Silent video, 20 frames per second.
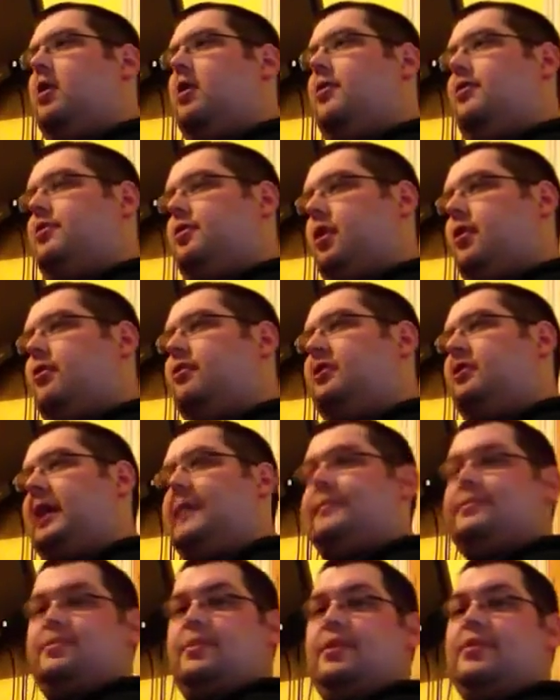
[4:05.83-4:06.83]

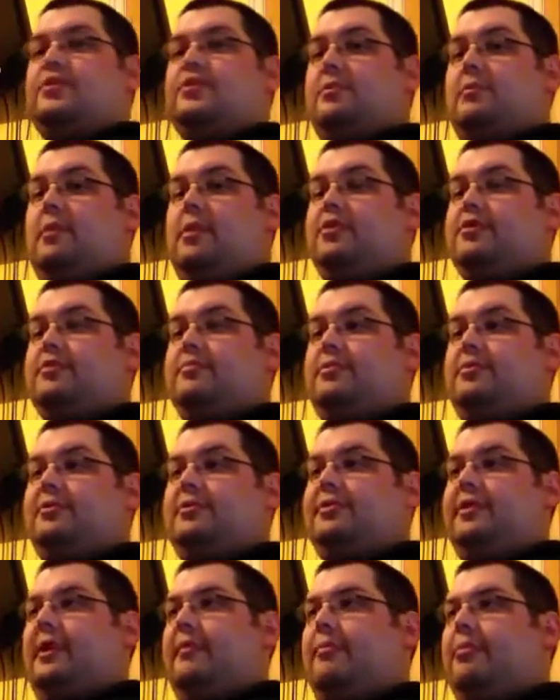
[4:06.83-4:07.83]
non-Games Workshop models up
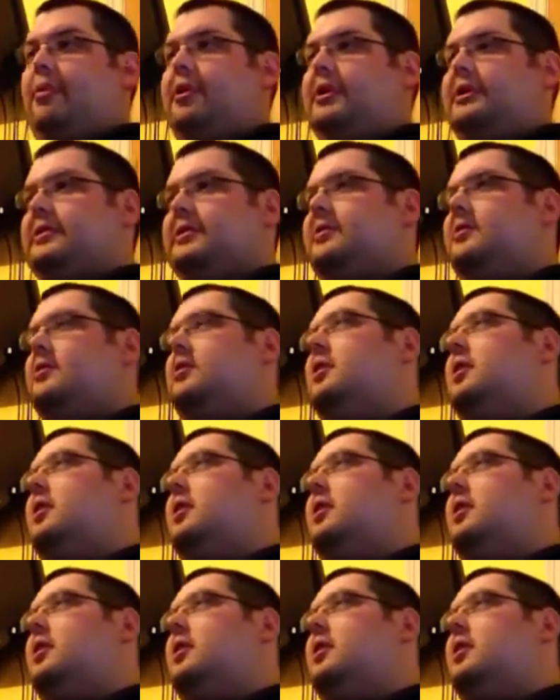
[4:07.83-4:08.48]
until that point.